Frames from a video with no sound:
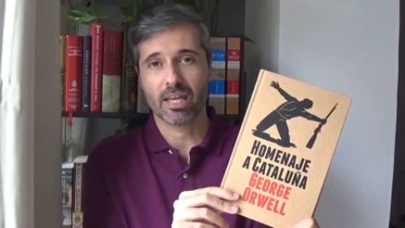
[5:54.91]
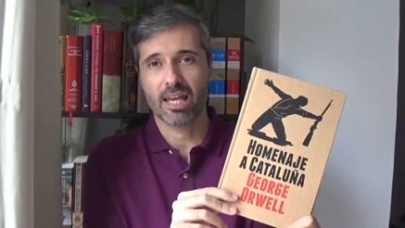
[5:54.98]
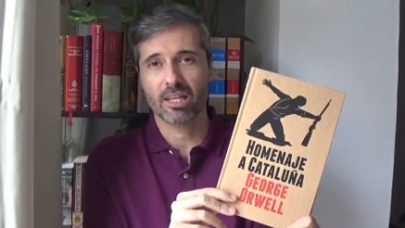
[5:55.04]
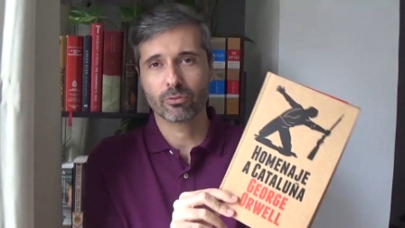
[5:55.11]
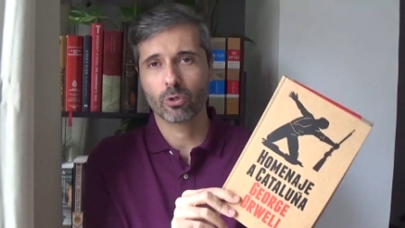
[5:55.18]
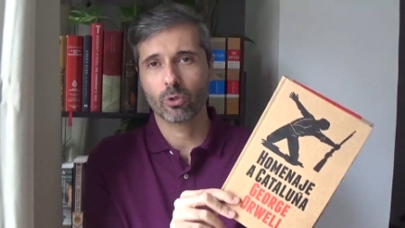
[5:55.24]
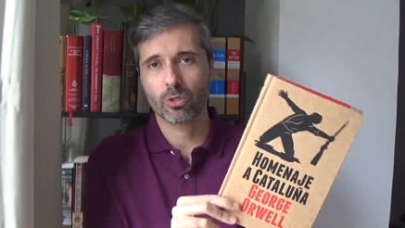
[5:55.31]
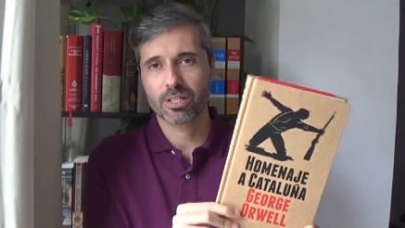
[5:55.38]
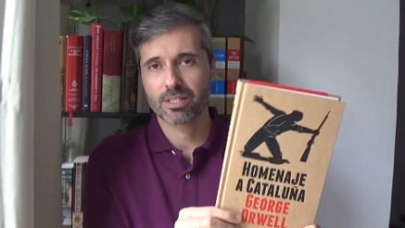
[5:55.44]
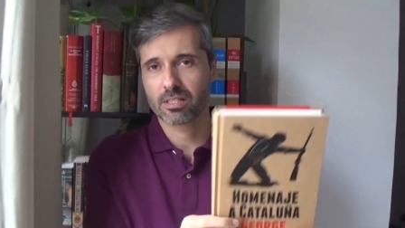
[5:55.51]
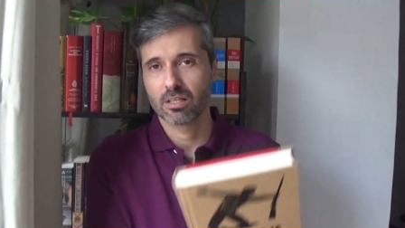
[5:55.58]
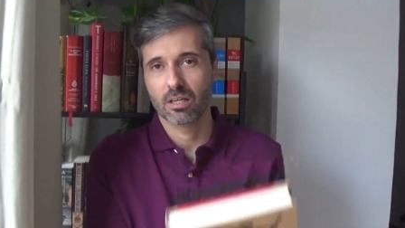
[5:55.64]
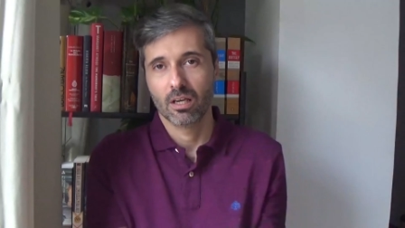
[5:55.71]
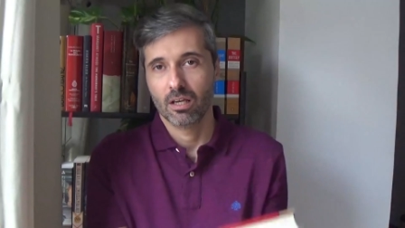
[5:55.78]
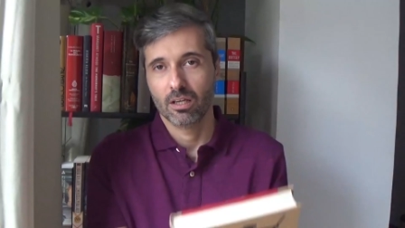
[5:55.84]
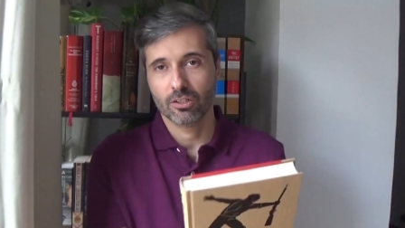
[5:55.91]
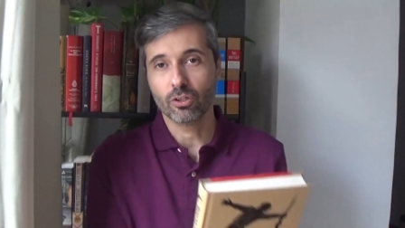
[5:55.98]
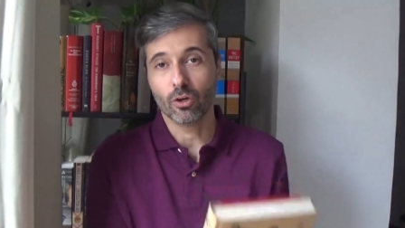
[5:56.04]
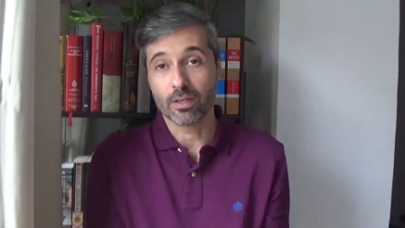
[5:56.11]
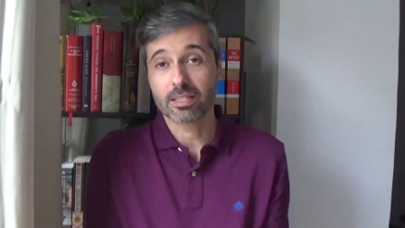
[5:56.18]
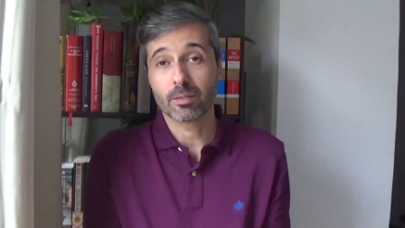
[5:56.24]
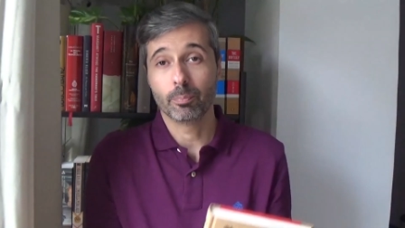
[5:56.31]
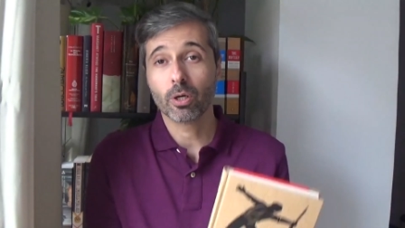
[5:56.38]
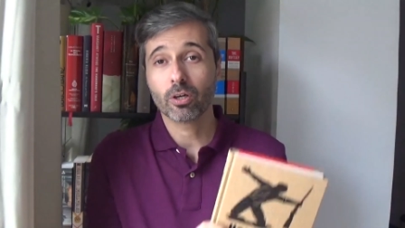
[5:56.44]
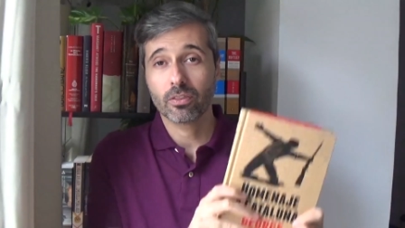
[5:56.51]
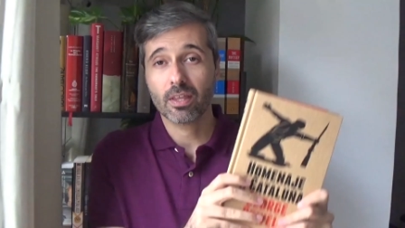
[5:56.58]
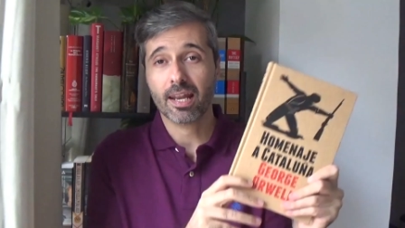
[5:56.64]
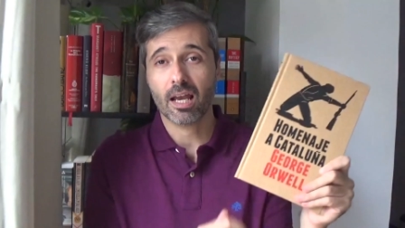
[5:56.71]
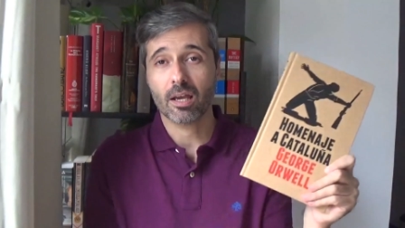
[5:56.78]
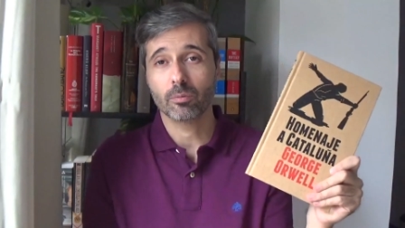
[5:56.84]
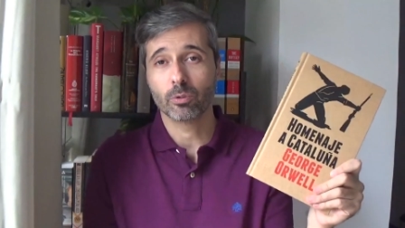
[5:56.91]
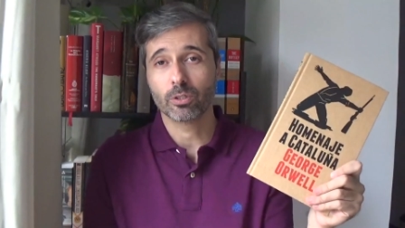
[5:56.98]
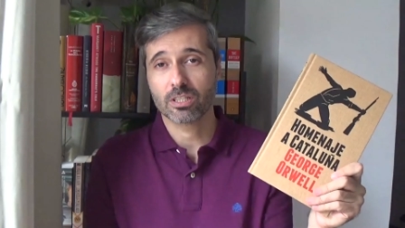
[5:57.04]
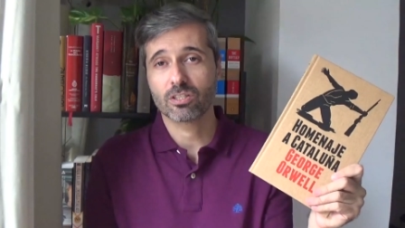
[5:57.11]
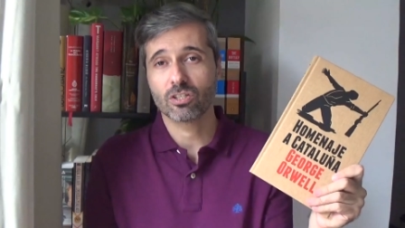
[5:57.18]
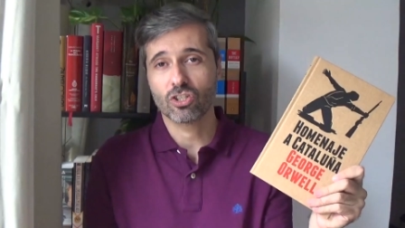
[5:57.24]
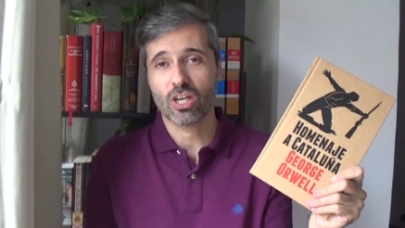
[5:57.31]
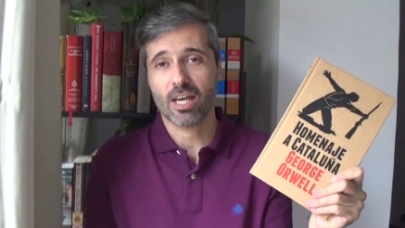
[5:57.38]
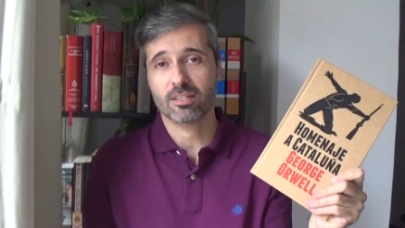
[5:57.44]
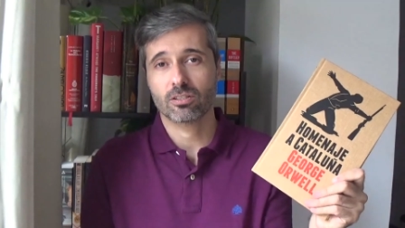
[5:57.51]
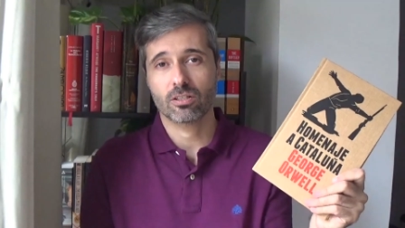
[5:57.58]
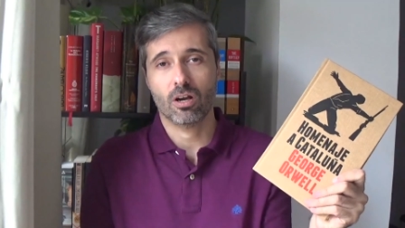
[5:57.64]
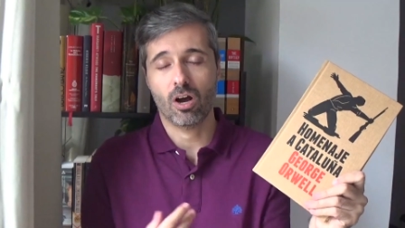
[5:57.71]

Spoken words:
And of course, you know, it's a book that I would suggest,